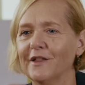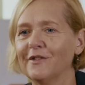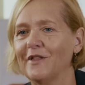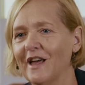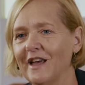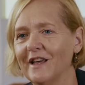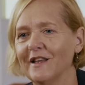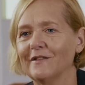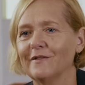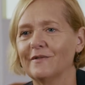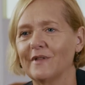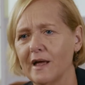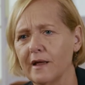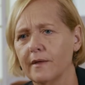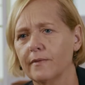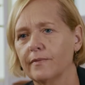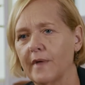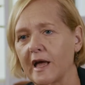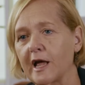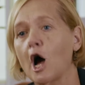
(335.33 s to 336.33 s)

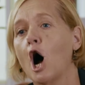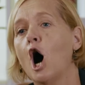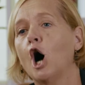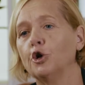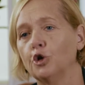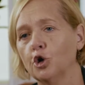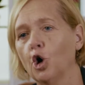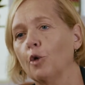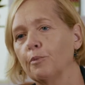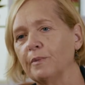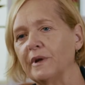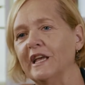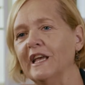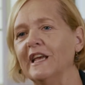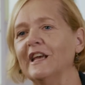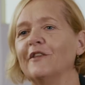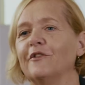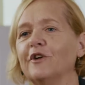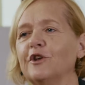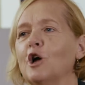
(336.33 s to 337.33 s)
They can't not be
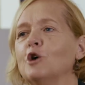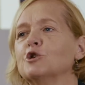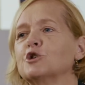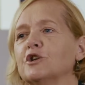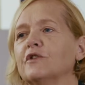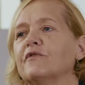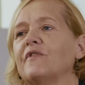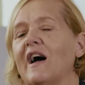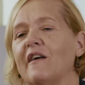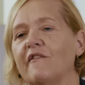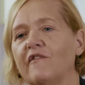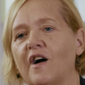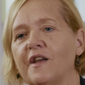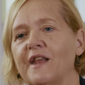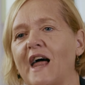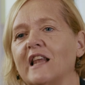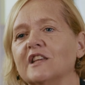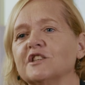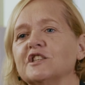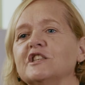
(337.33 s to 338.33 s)
here. The notion of that
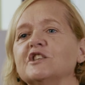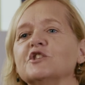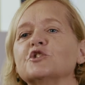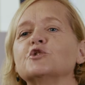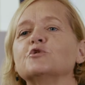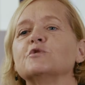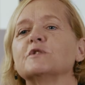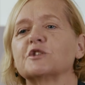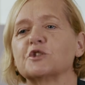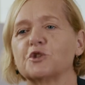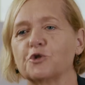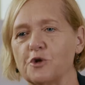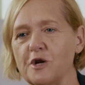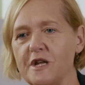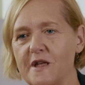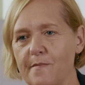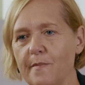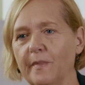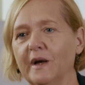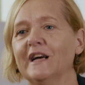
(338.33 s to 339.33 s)
finality is too
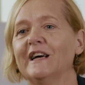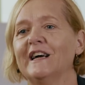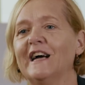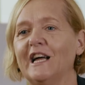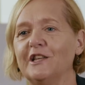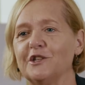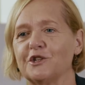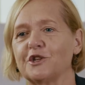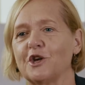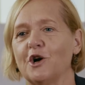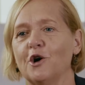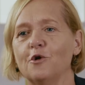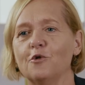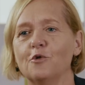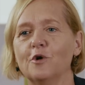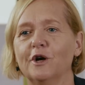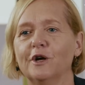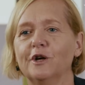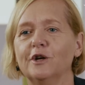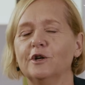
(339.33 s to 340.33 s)
extreme. Mm. And
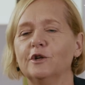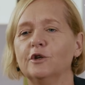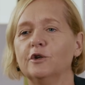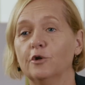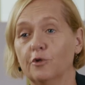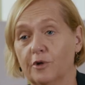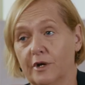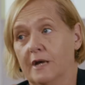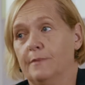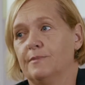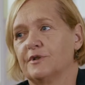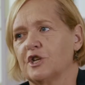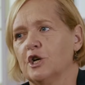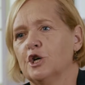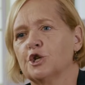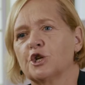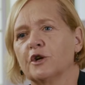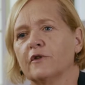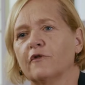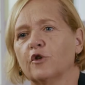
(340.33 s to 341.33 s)
so you keep
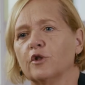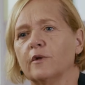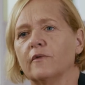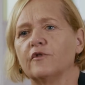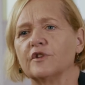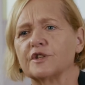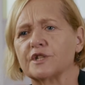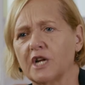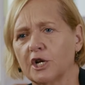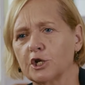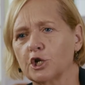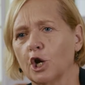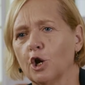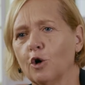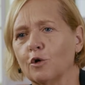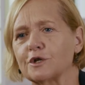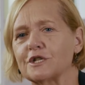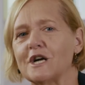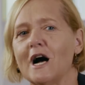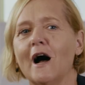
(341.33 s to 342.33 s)
searching for them for such a
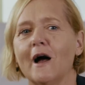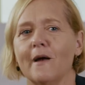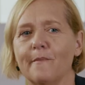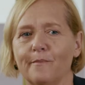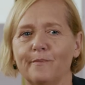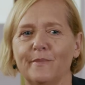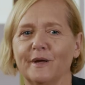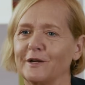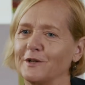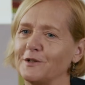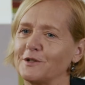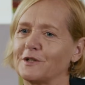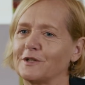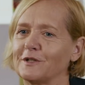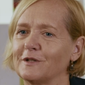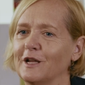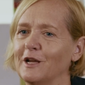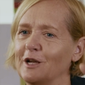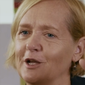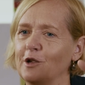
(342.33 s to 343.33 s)
long time
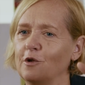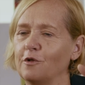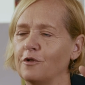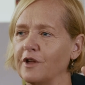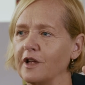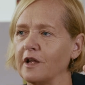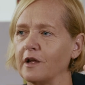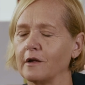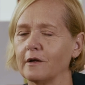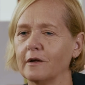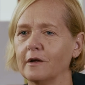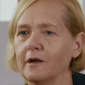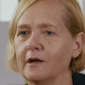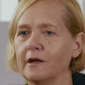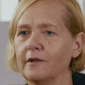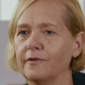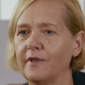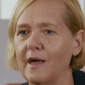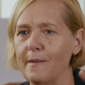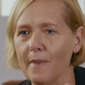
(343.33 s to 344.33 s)
because you think
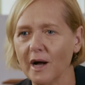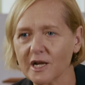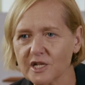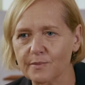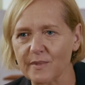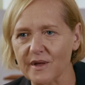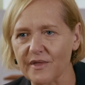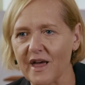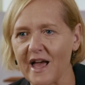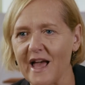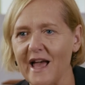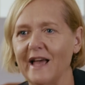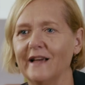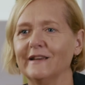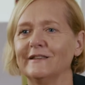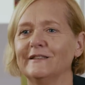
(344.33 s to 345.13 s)
they must be there.